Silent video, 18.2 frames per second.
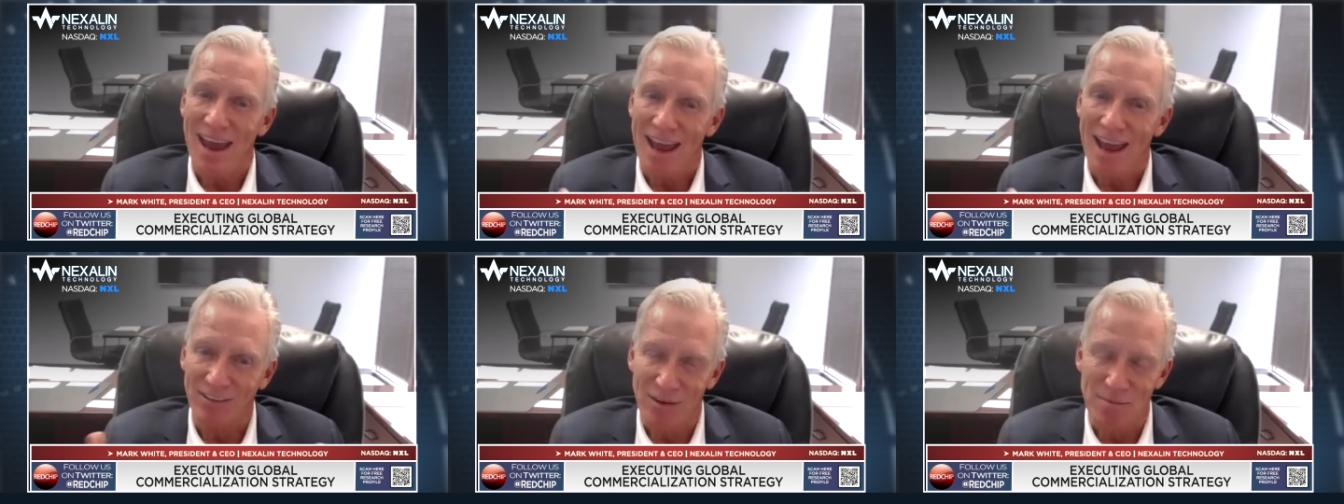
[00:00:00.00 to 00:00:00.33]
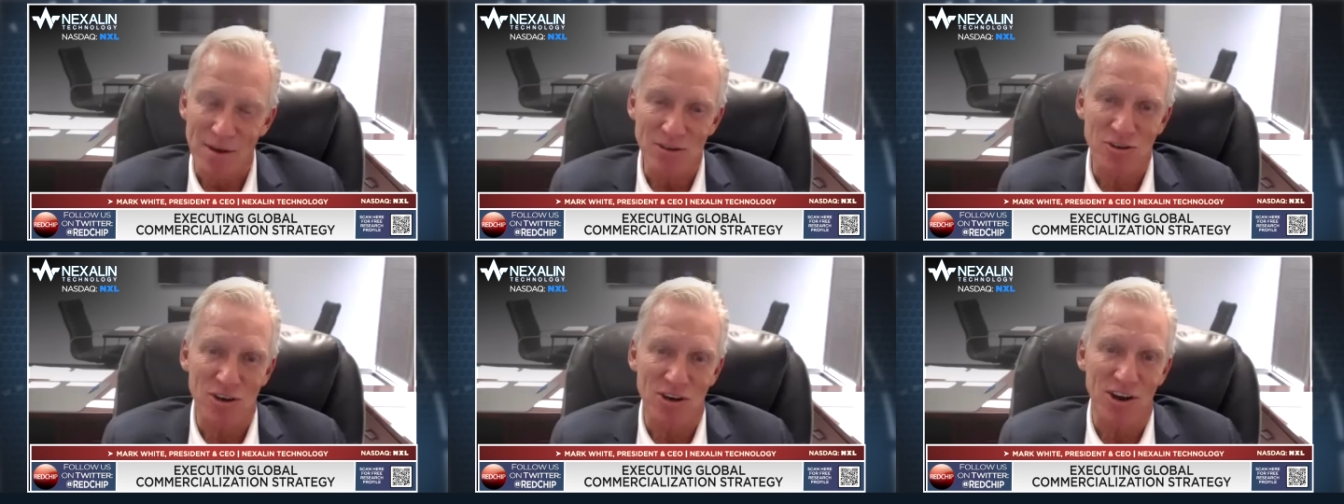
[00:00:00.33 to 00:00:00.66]
As I
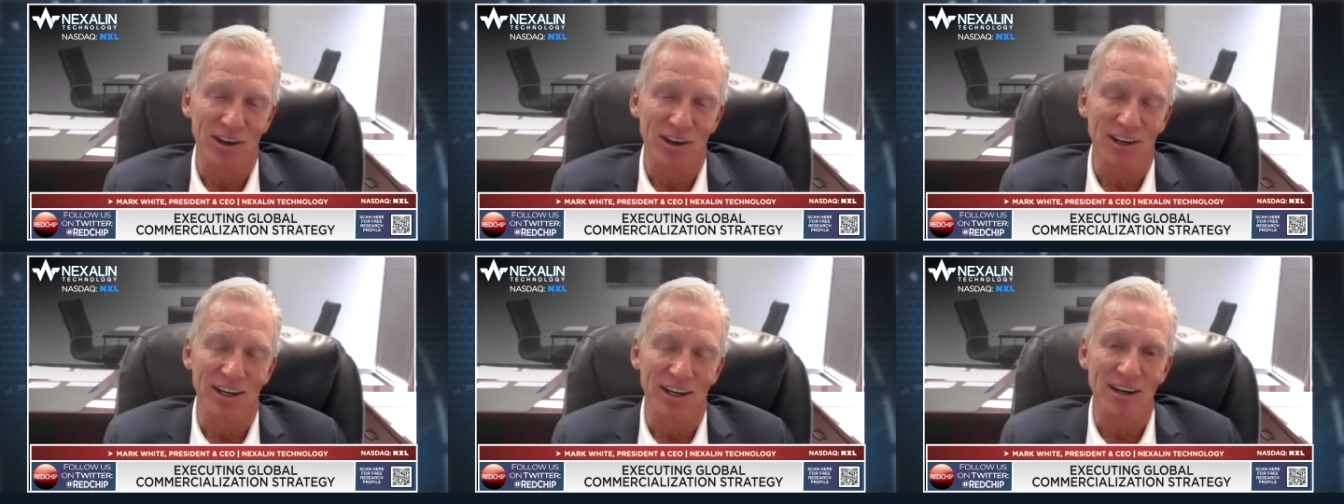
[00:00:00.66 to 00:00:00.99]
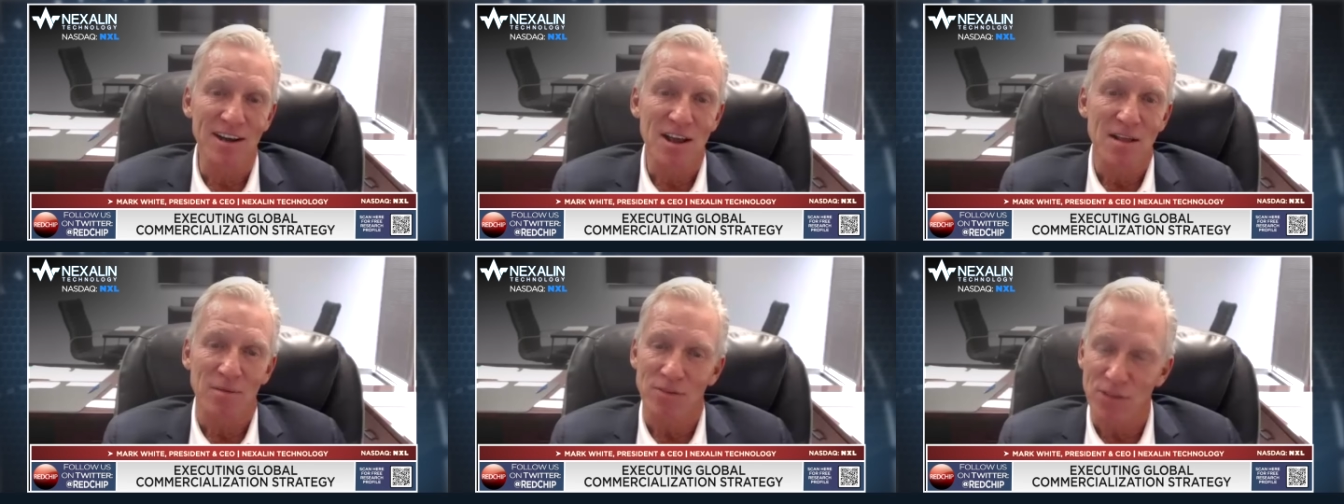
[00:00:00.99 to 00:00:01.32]
mentioned
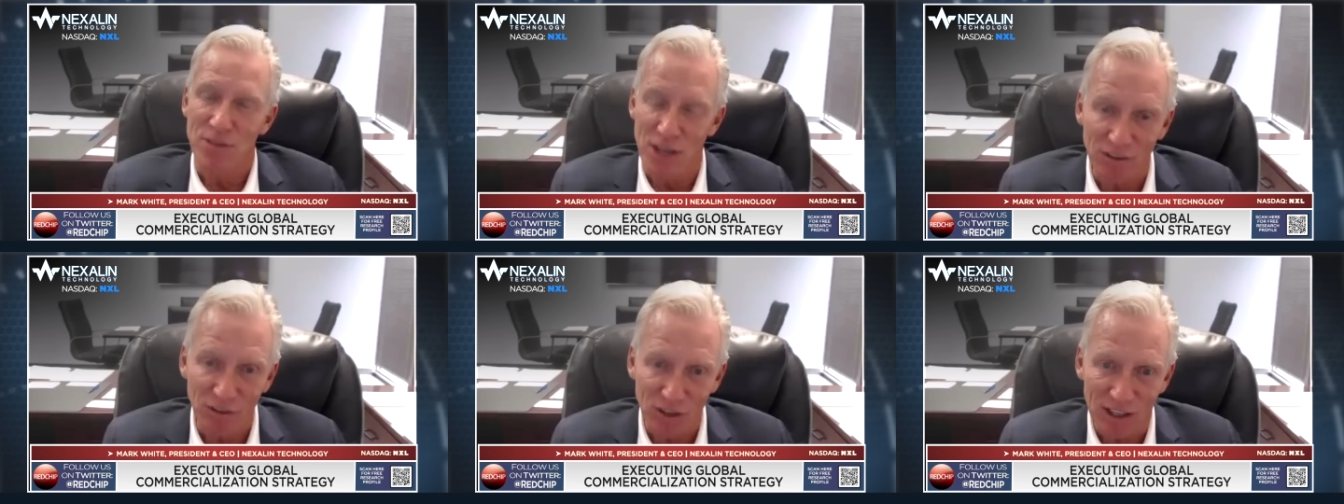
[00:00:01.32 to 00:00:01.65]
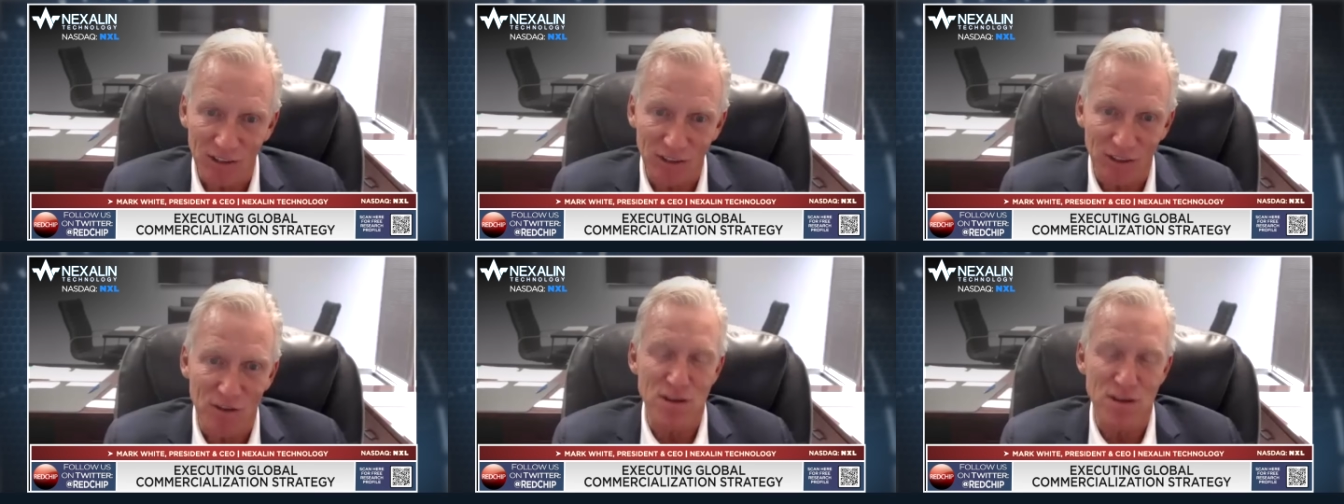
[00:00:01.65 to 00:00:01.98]
earlier, this
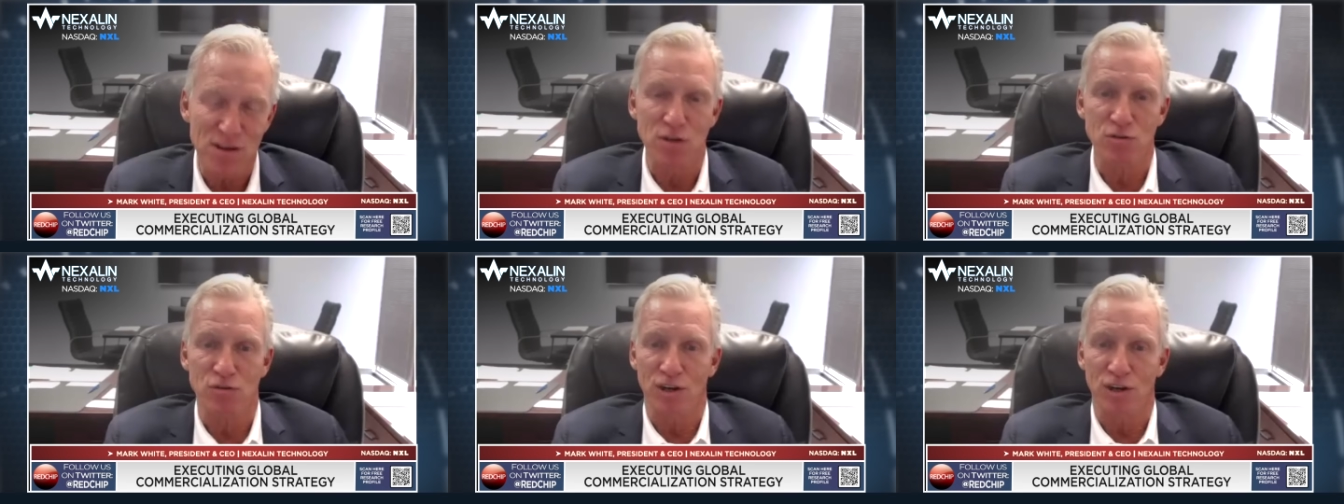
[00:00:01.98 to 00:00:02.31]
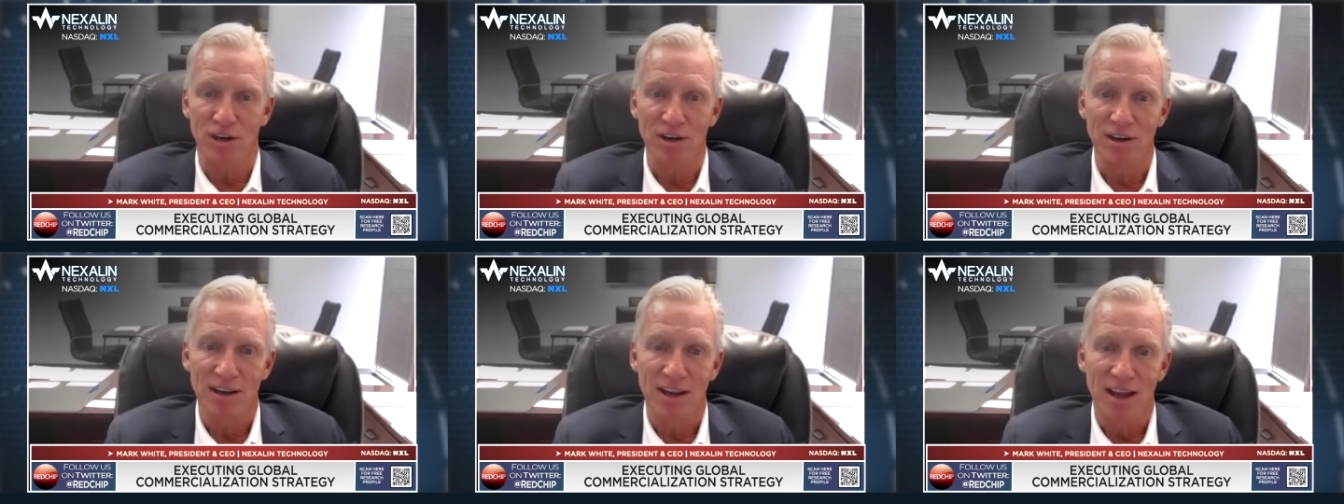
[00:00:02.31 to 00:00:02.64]
is the
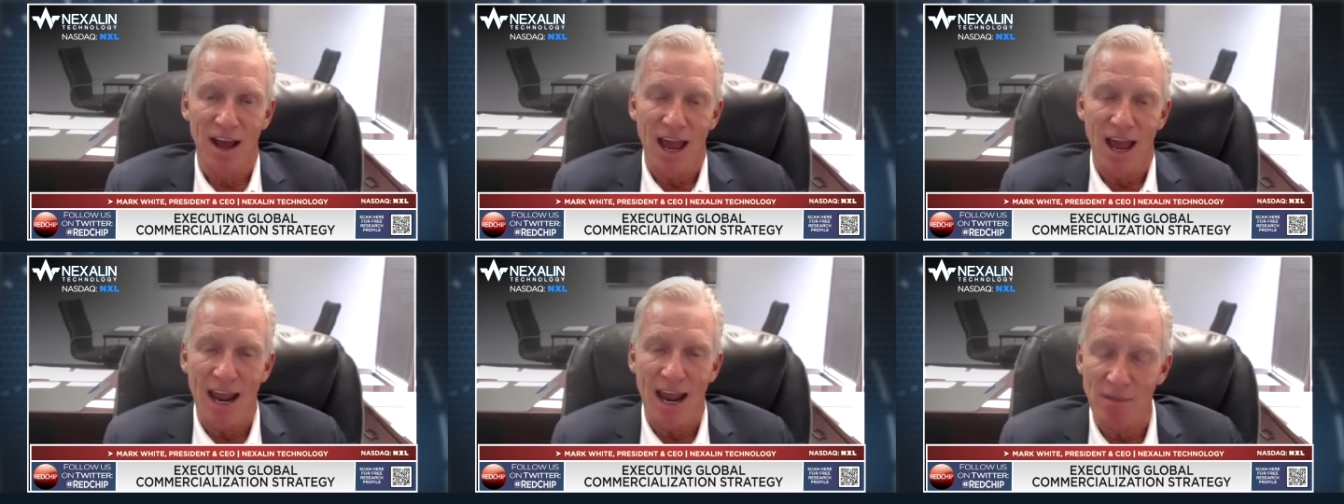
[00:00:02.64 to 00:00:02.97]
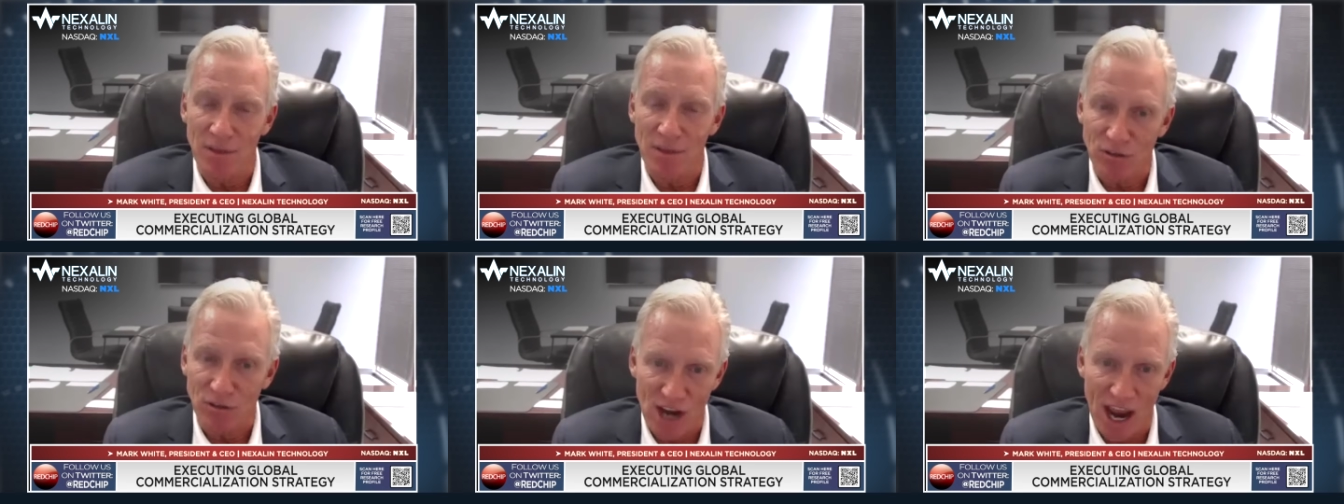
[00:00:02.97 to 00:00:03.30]
future
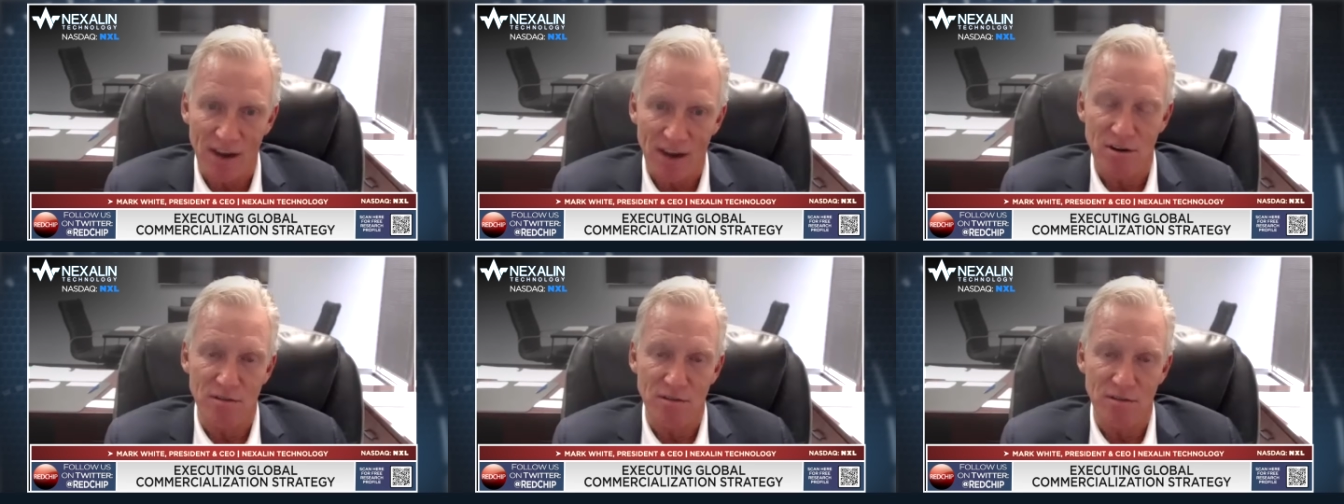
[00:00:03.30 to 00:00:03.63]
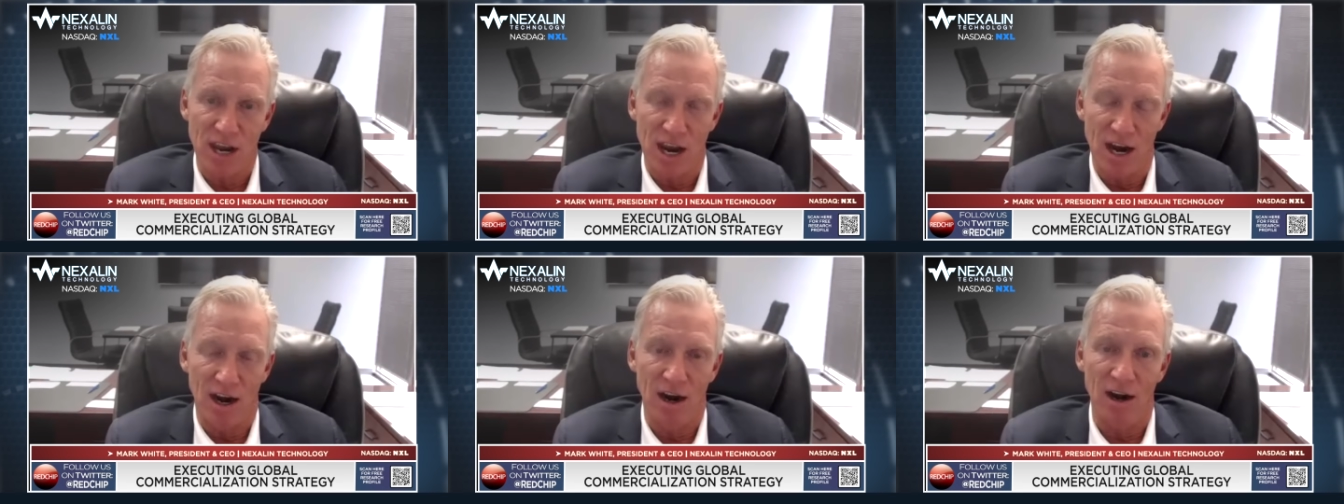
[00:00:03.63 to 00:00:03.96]
and the standard
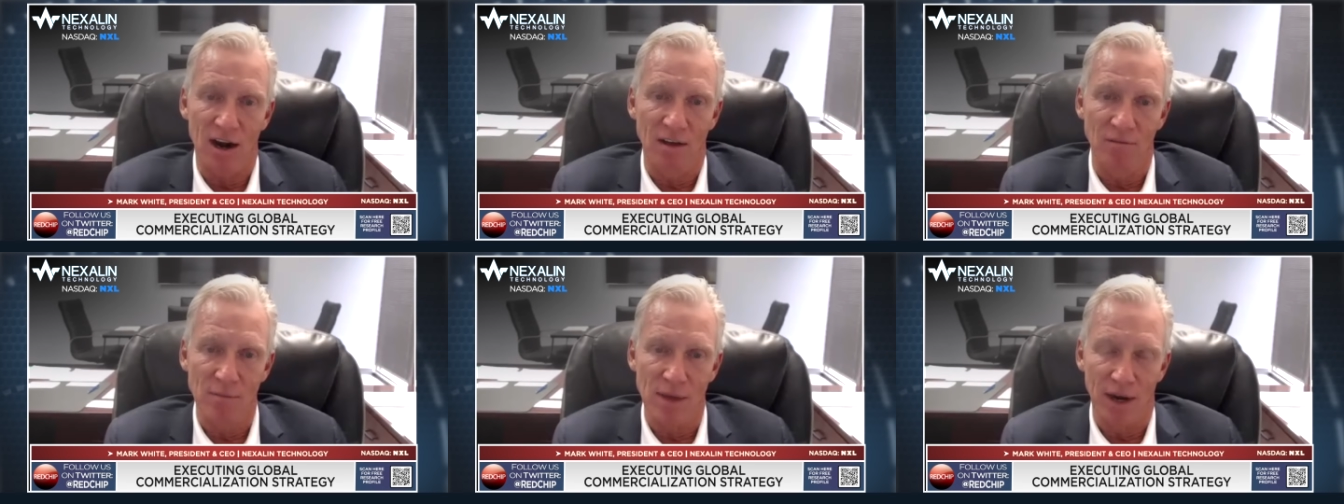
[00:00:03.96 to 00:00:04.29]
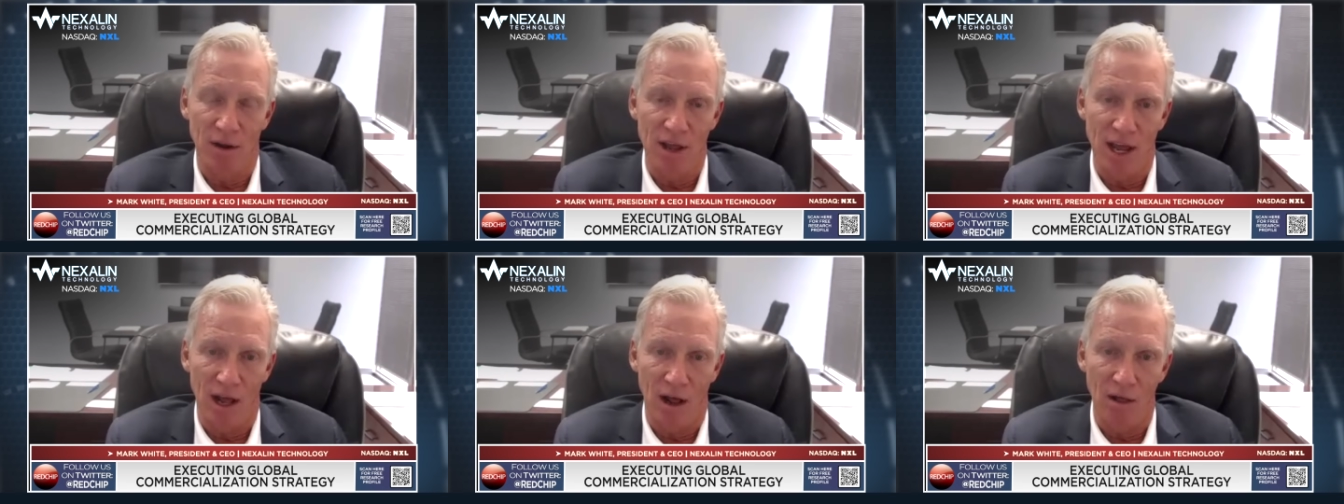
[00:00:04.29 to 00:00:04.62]
of care of
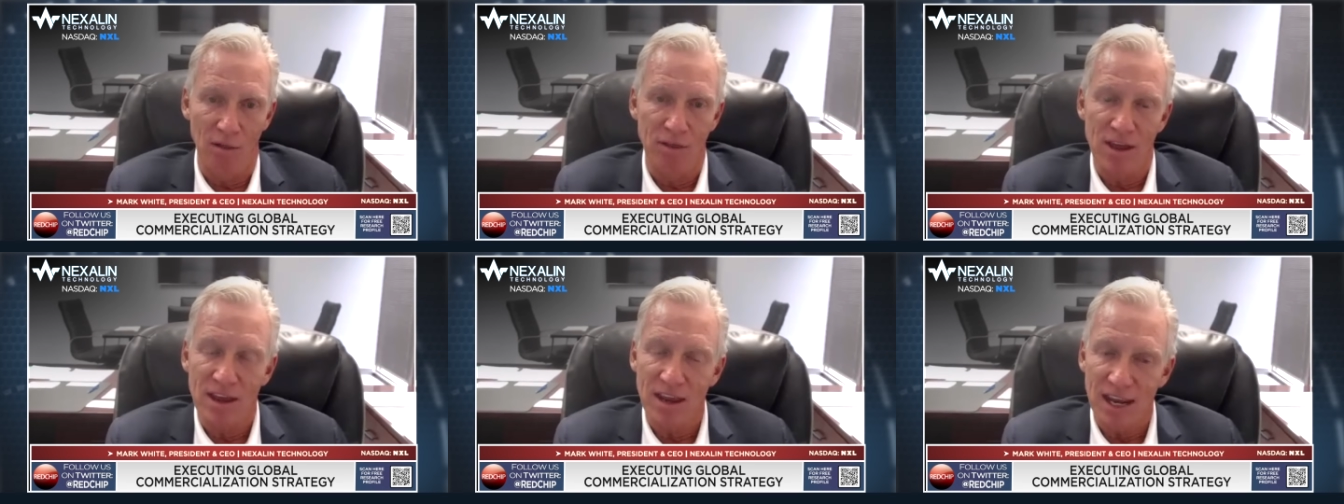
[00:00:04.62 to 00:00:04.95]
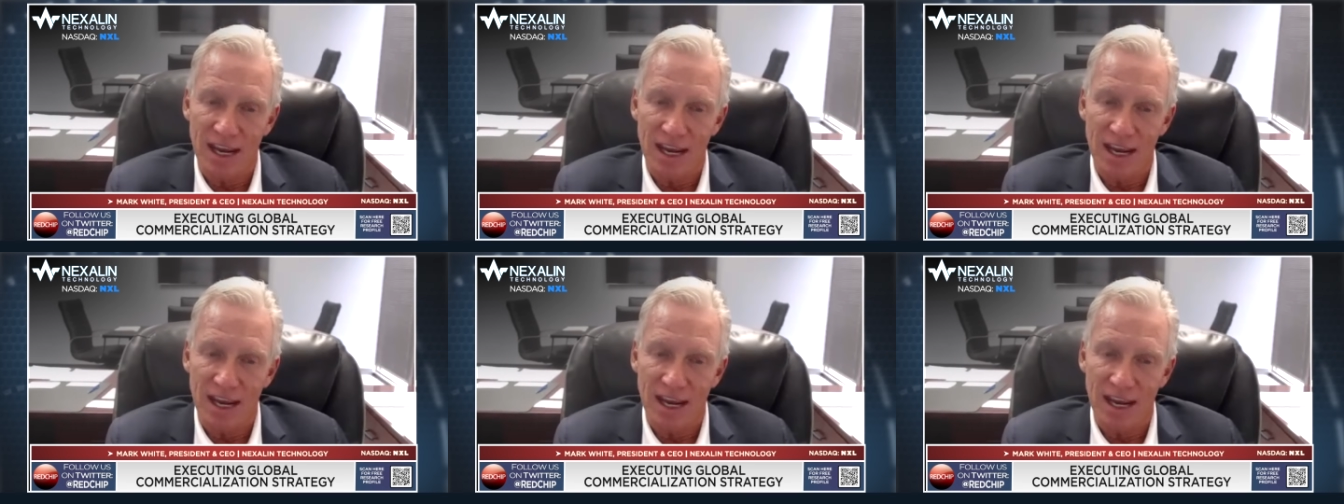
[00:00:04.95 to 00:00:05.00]
mental health.